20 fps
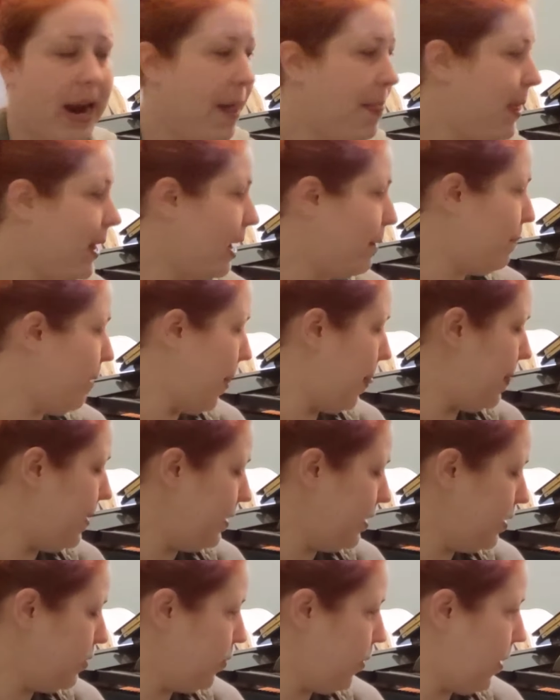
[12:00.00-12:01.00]
And then I bought
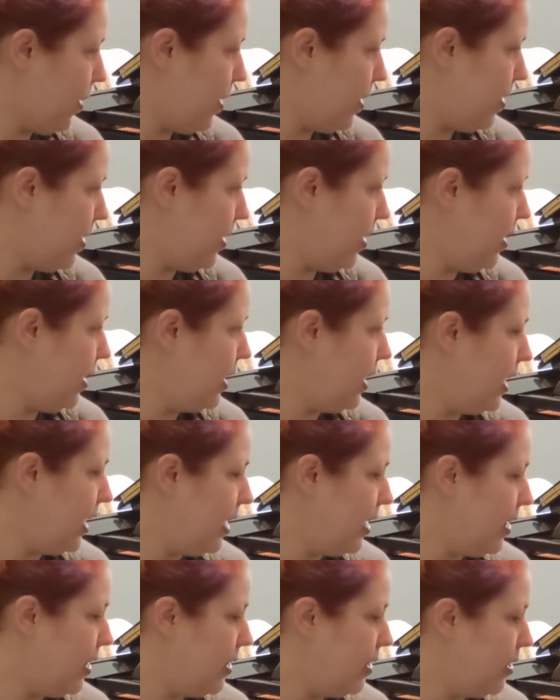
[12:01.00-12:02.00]
this one
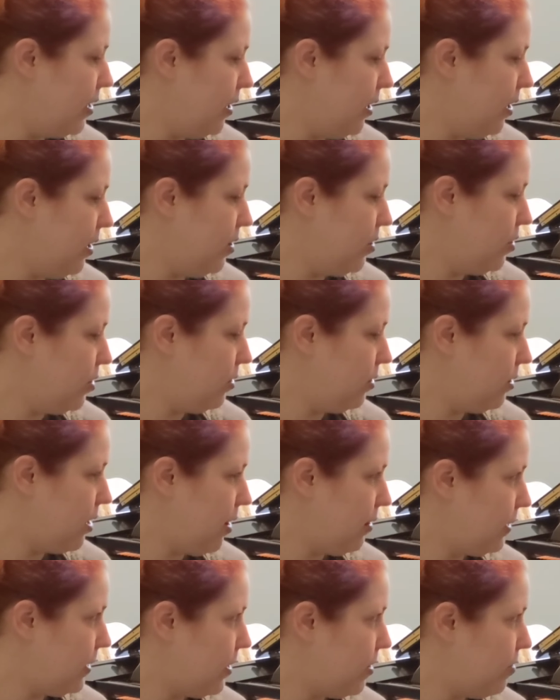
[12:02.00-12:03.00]
in
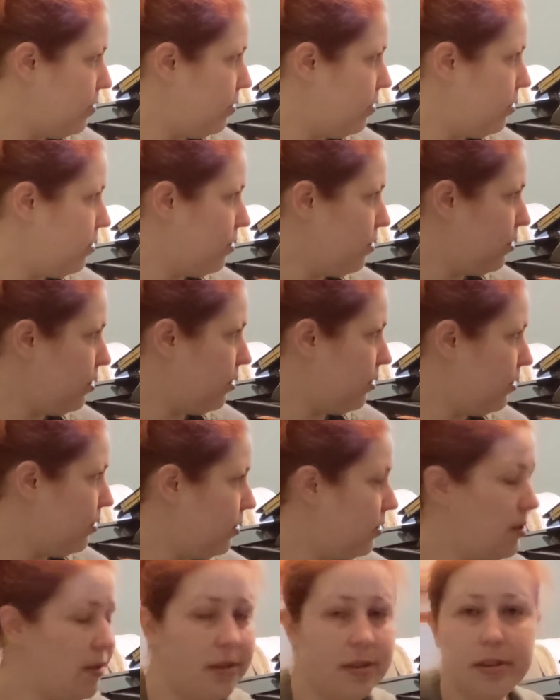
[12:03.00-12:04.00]

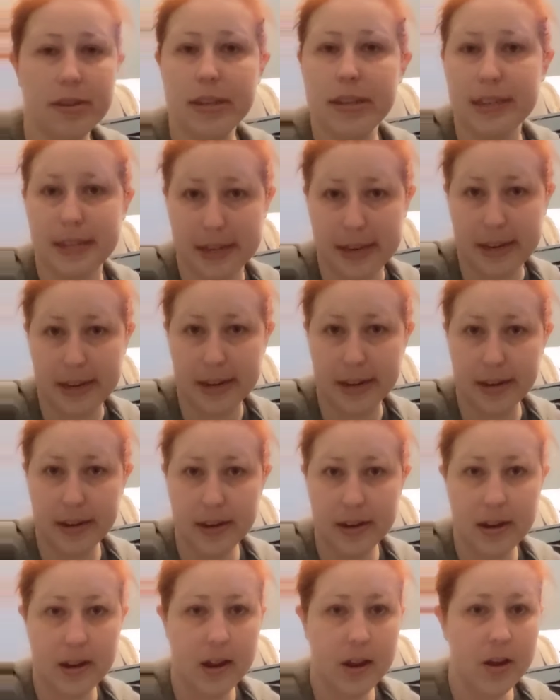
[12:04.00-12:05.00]

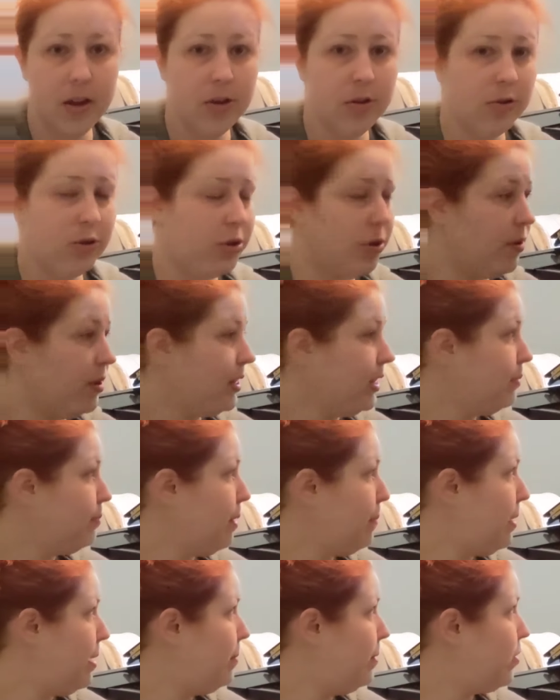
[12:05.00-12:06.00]
2013. So this is
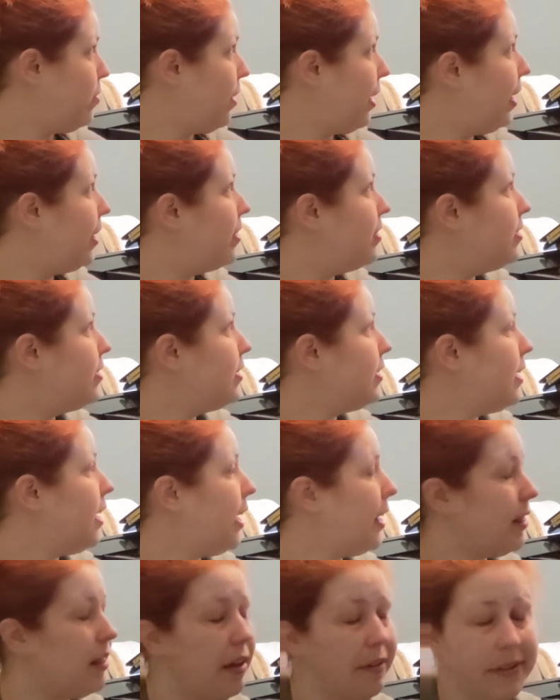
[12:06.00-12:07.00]
my baby grand.
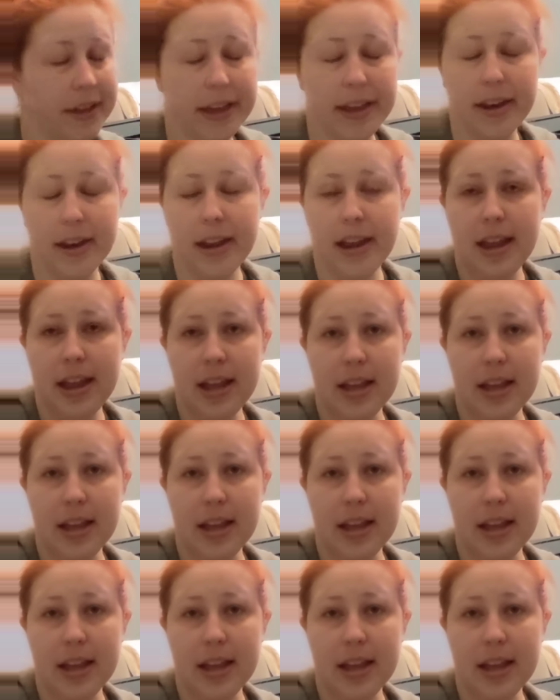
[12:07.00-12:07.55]
I love it.